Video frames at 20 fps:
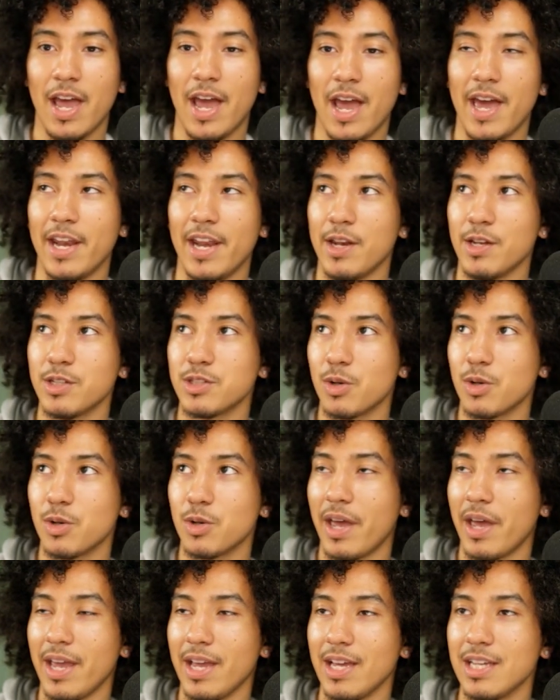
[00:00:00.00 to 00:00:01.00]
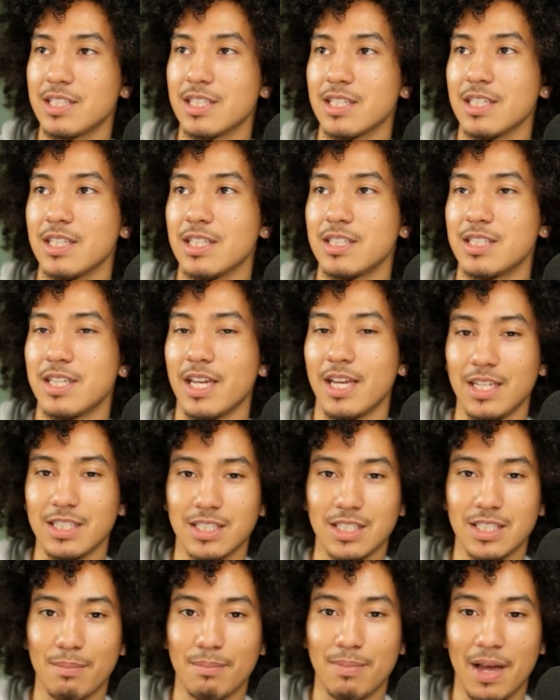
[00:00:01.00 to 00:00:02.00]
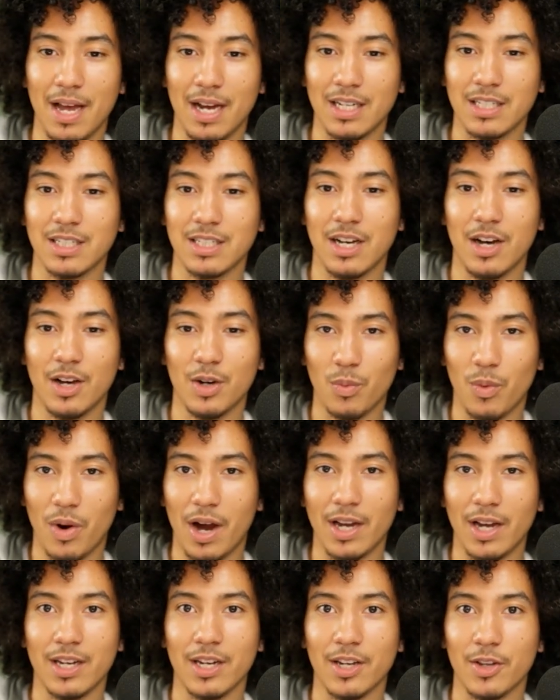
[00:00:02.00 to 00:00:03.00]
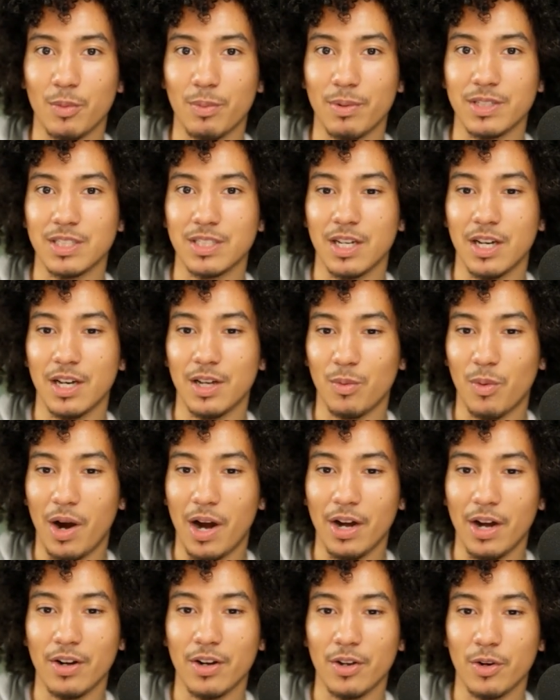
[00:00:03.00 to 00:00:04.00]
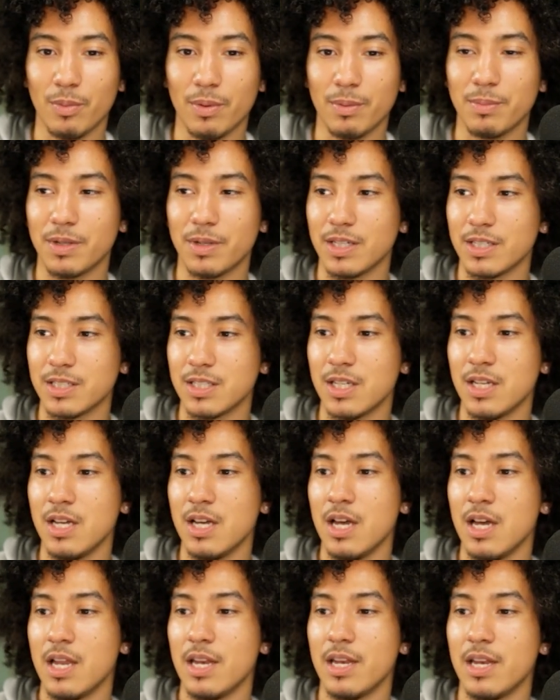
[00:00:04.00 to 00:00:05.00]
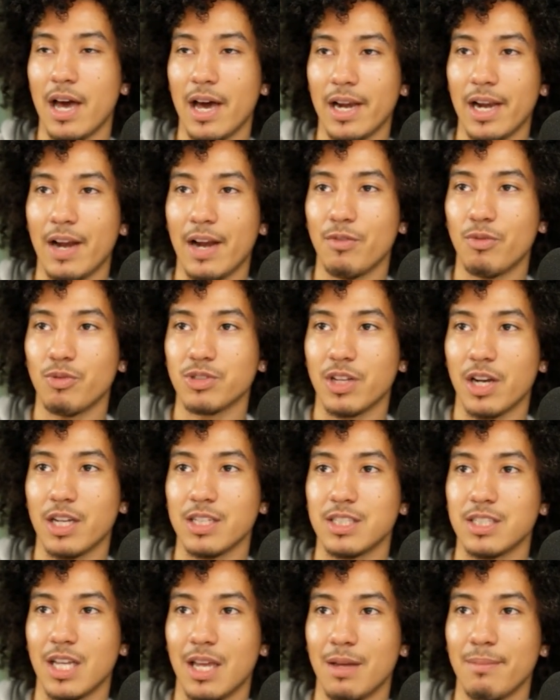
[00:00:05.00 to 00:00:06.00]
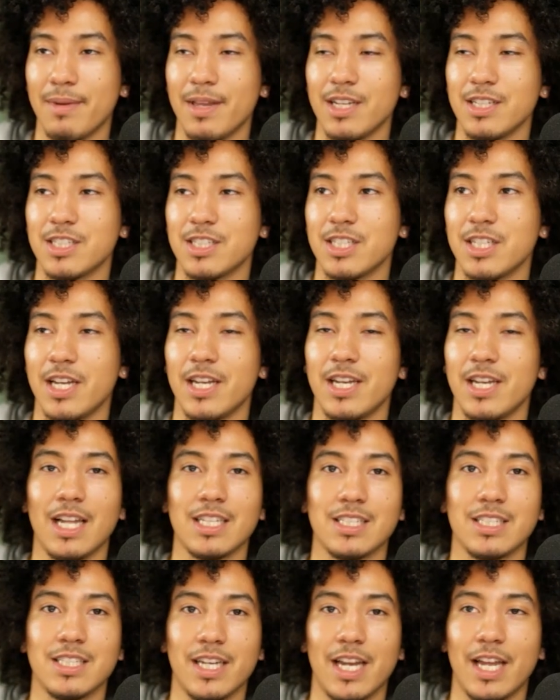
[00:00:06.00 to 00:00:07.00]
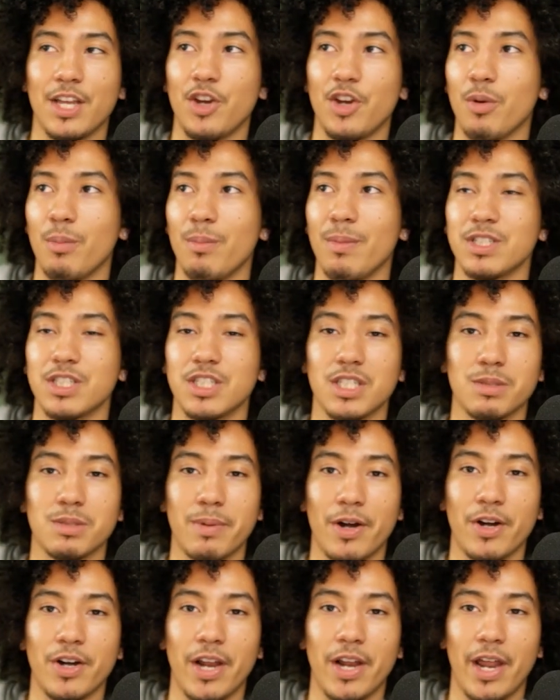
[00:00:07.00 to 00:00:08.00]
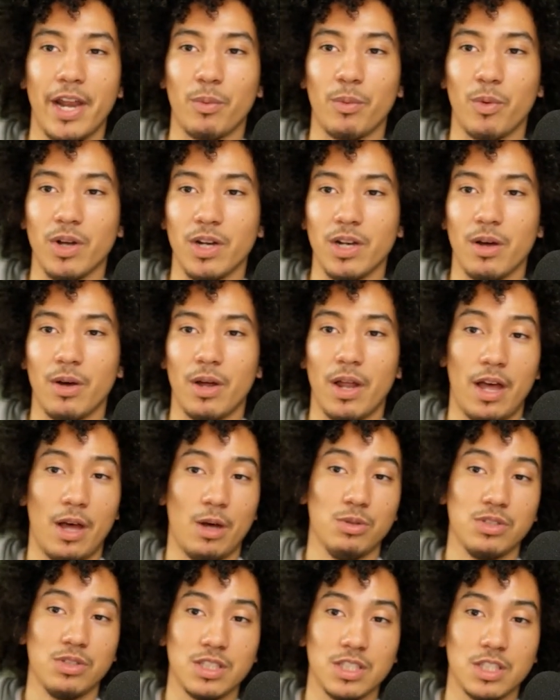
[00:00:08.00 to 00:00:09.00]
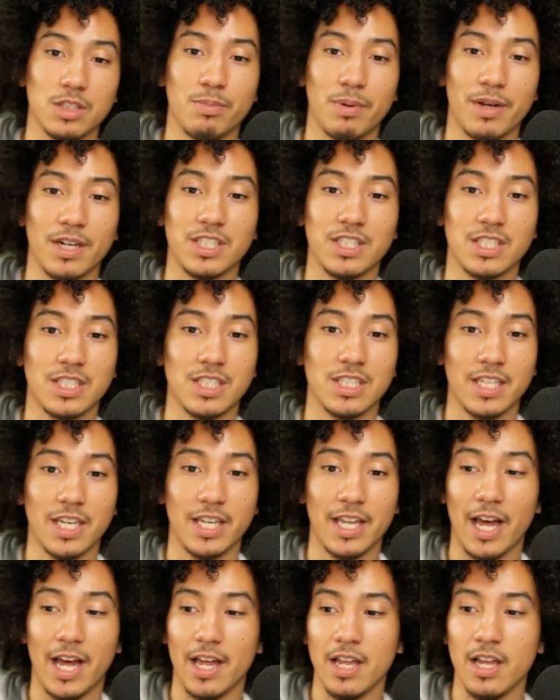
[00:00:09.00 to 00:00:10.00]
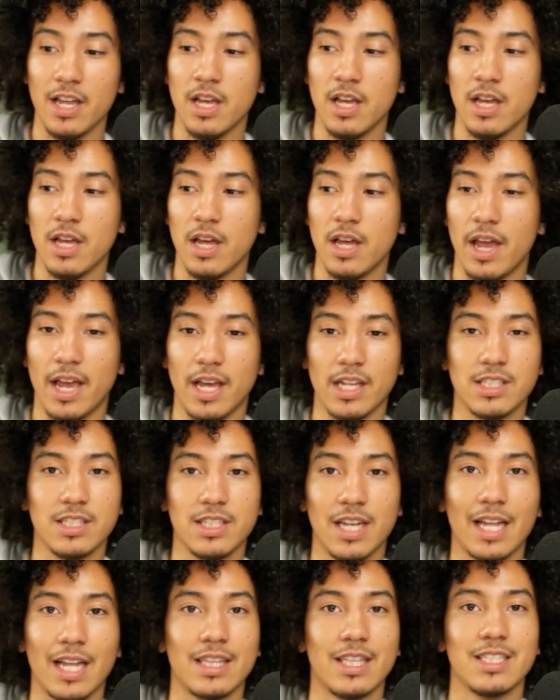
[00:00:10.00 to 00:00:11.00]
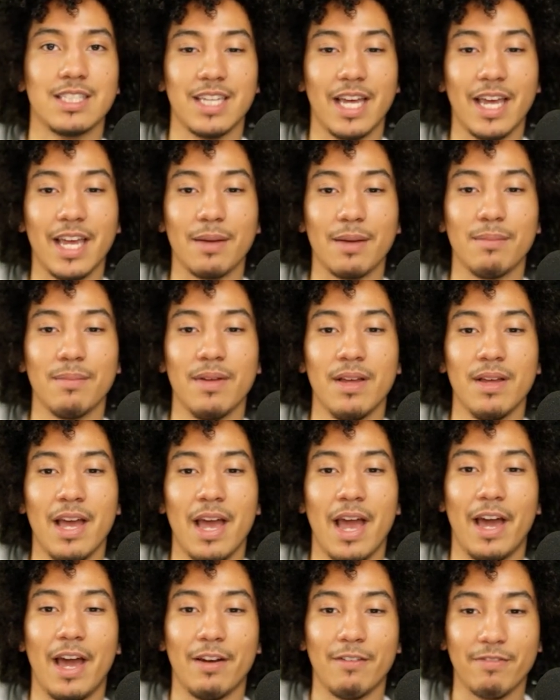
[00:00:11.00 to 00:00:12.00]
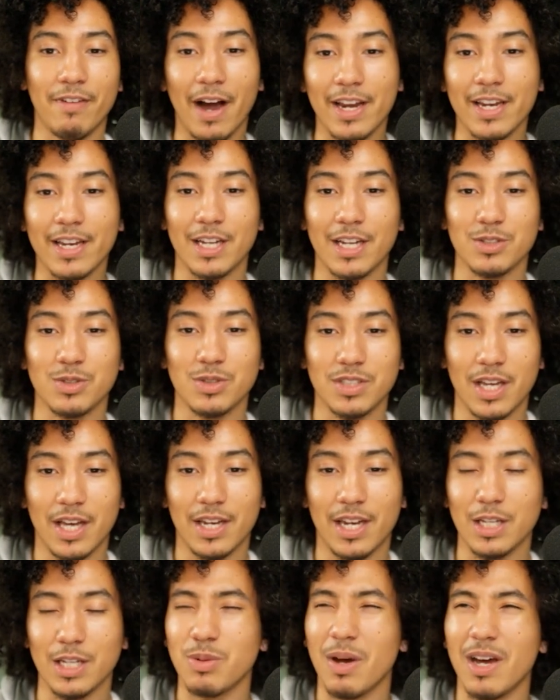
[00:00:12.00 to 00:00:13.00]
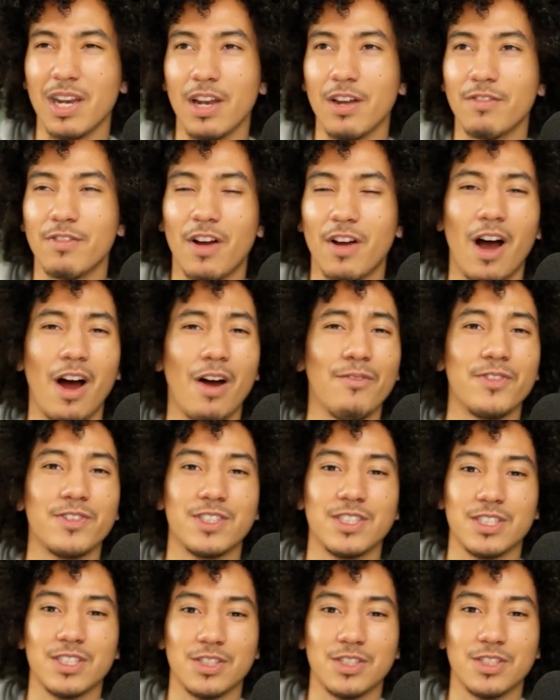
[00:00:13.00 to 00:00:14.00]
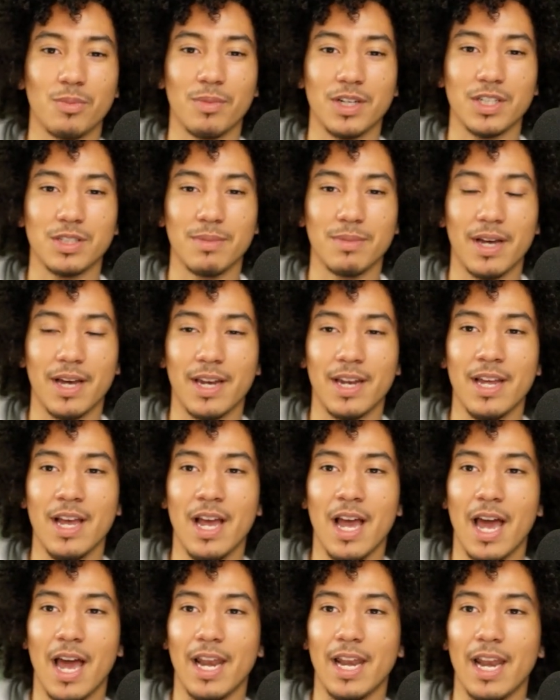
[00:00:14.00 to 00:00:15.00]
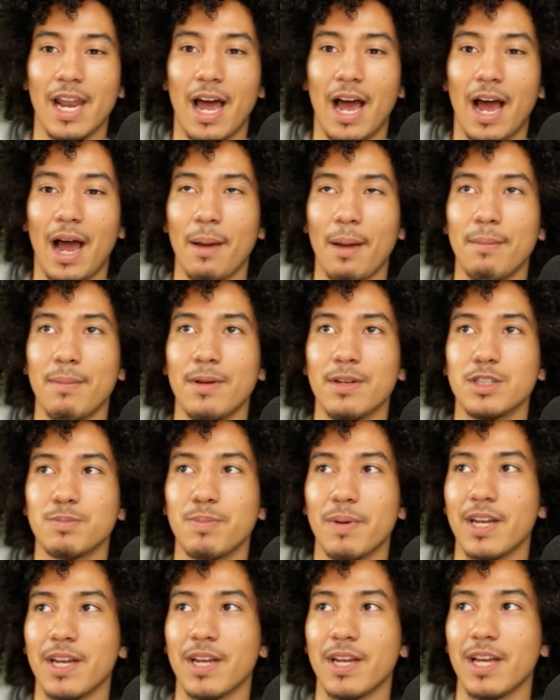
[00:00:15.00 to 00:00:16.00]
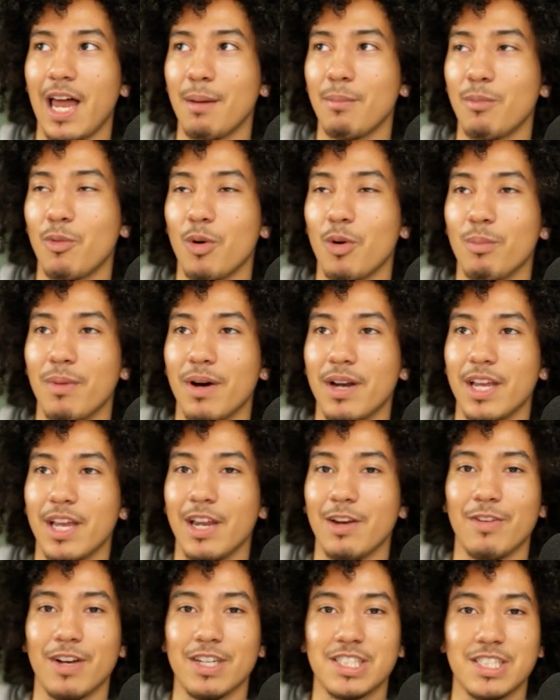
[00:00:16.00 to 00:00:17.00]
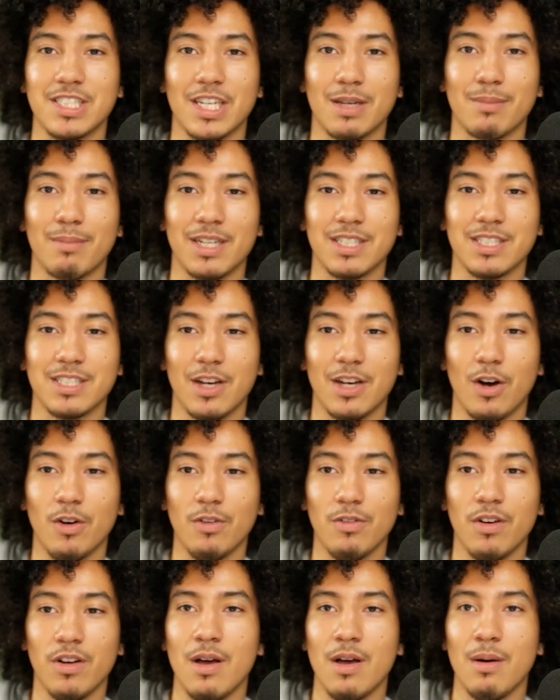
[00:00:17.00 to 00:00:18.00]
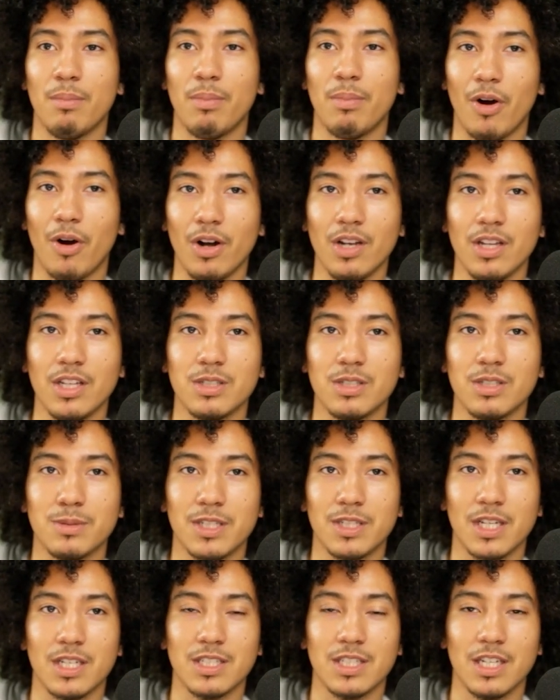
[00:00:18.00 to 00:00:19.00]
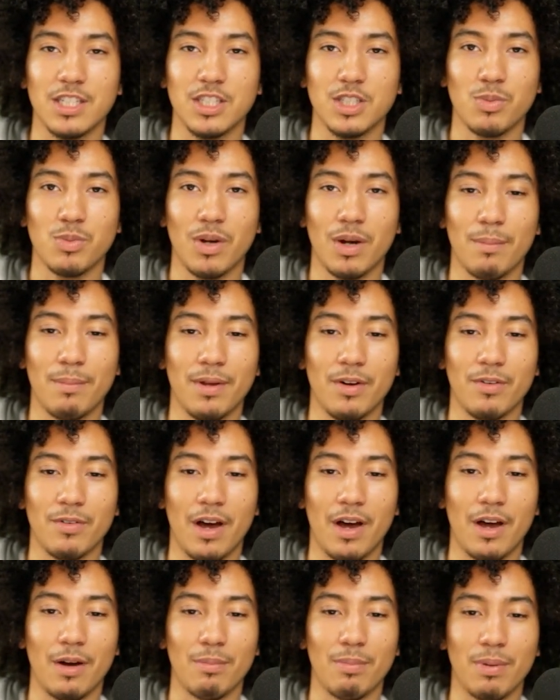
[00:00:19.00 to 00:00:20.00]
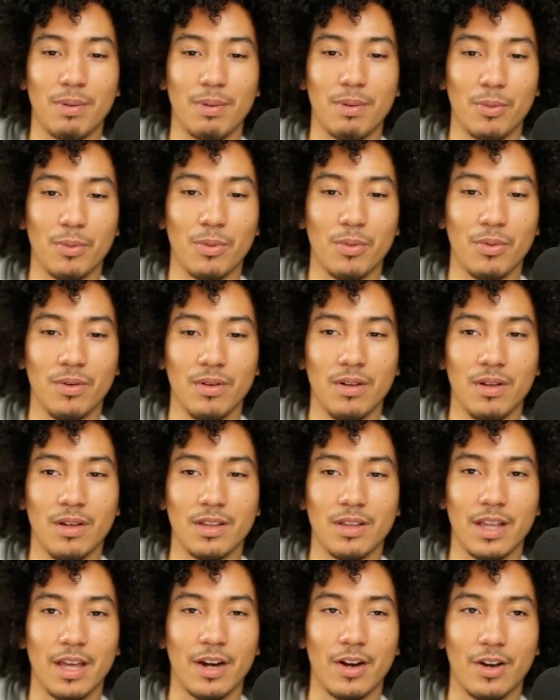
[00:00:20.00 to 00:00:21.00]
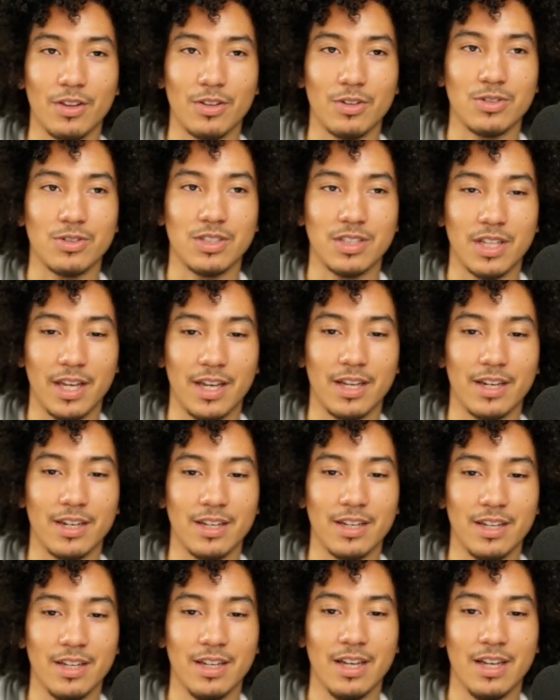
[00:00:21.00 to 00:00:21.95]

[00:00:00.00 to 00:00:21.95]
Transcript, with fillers: And it is okay to take a step back, to unwind a little bit, to unwire a little bit, because not everyone's on the same mission. And not to say that your mission is better than anyone else's, but just to say that it's not the same. And finding, as you said, that's why I love conferences so much, man. Yeah. And I've been spending a lot more money investing in myself, partly just because I just want to be around people that understand.